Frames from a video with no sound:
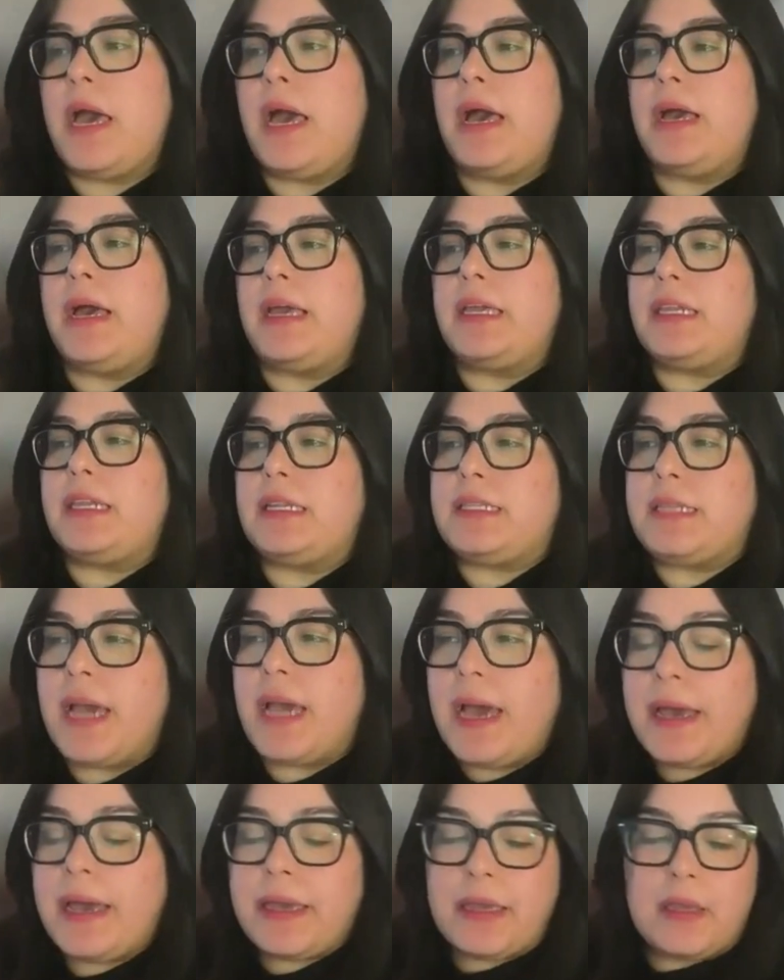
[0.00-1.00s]
In a
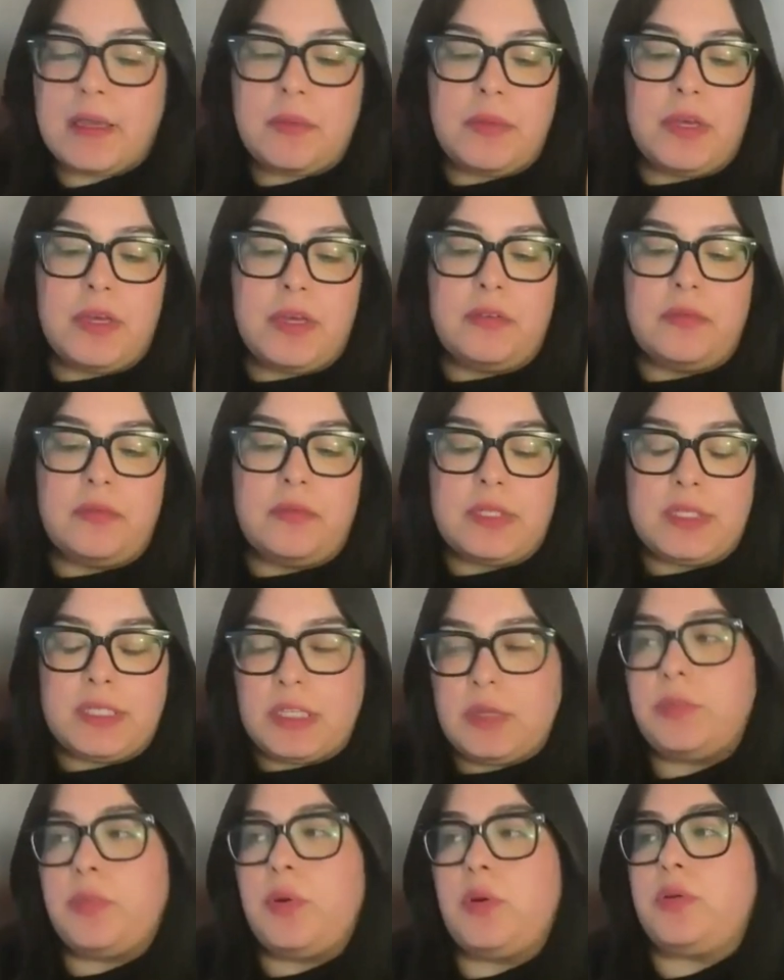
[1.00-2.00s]
time of
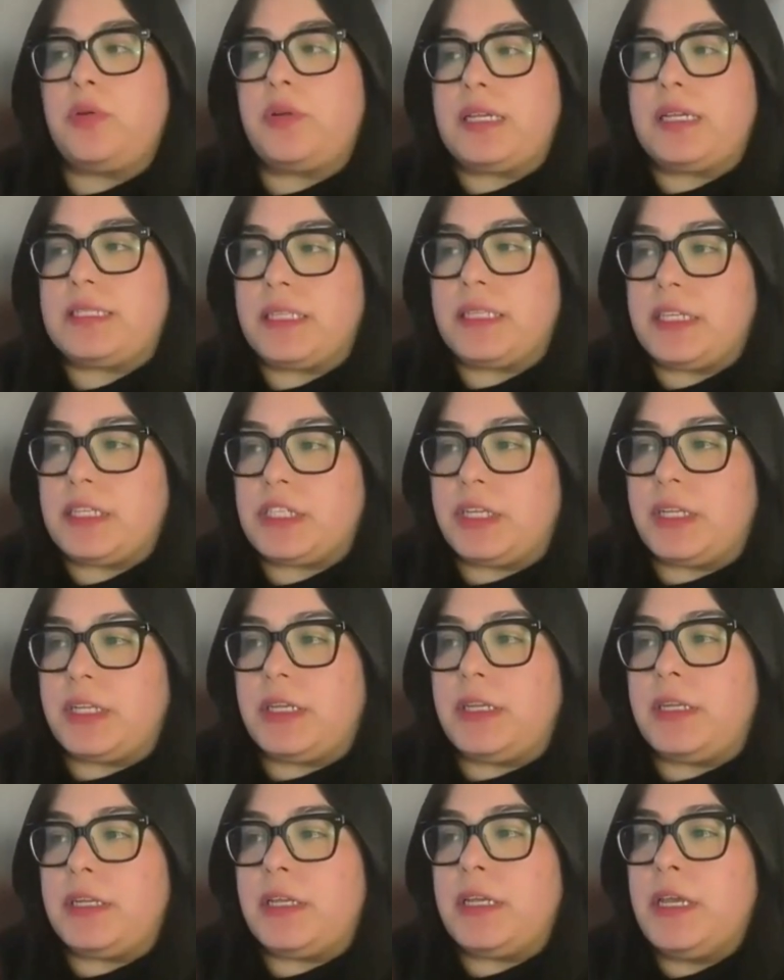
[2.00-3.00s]
deep
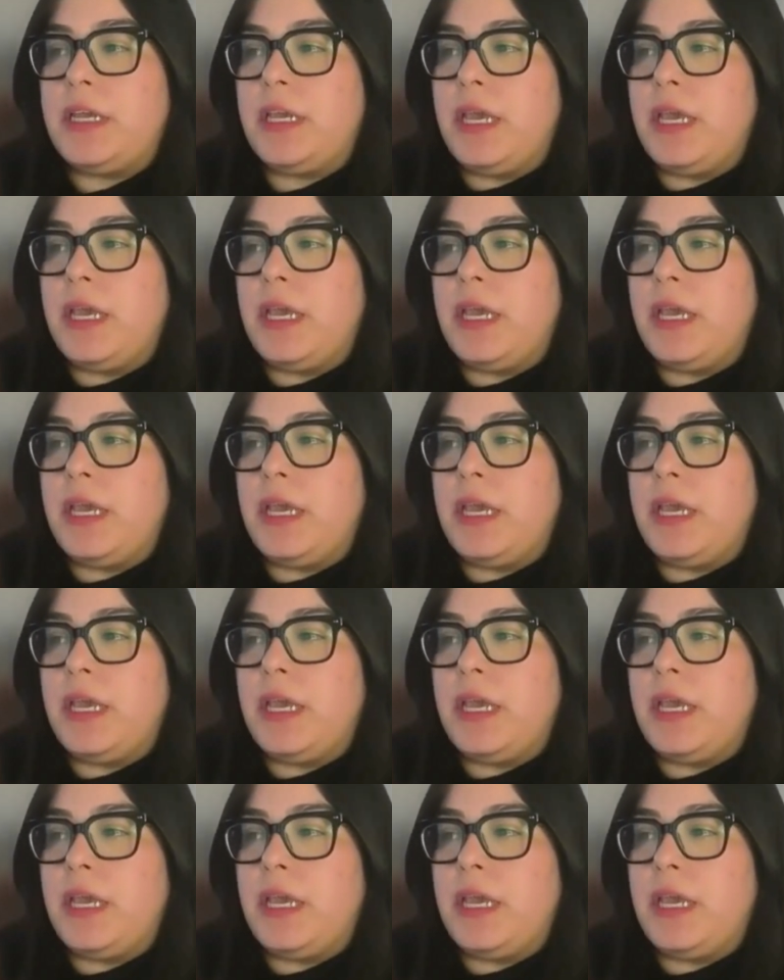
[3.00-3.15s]
polarization,